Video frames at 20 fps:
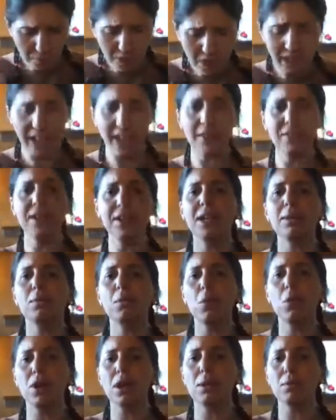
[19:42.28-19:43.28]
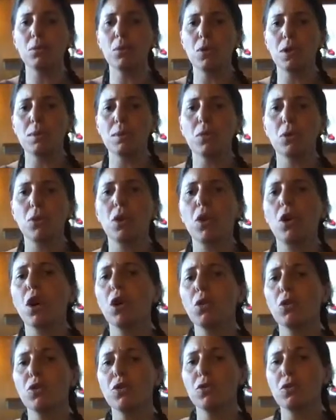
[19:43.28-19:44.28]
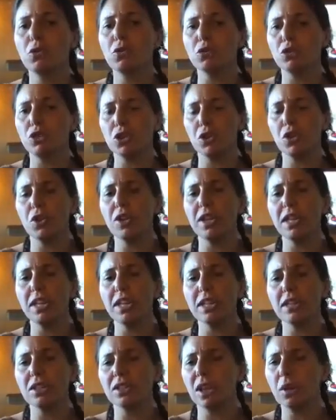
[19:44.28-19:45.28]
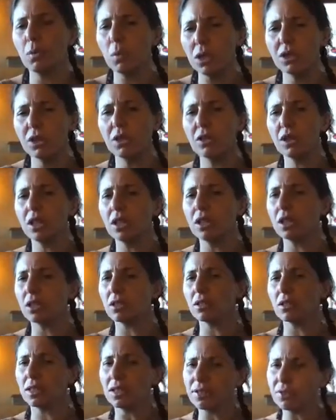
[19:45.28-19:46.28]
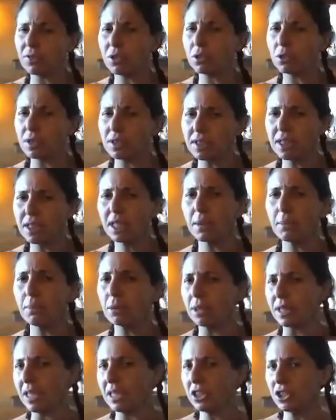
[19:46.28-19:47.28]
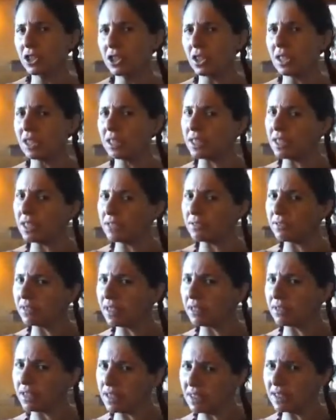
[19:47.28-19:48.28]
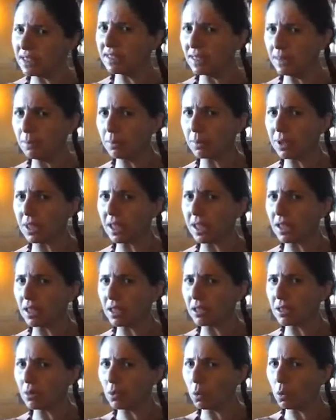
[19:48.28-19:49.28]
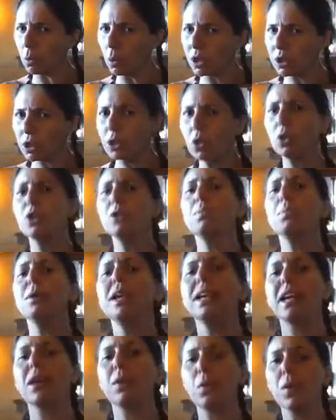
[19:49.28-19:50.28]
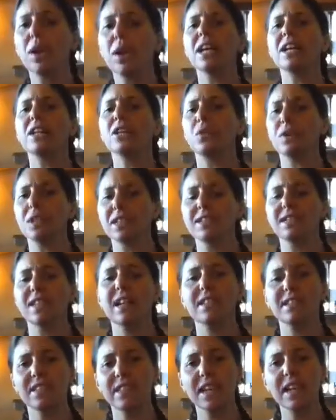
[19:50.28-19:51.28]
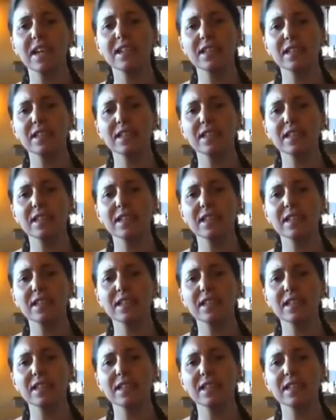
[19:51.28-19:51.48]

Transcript: having a more and more and more colorful journey. So I'm wondering if you see a potential, and if there is something, what could be a way to access that?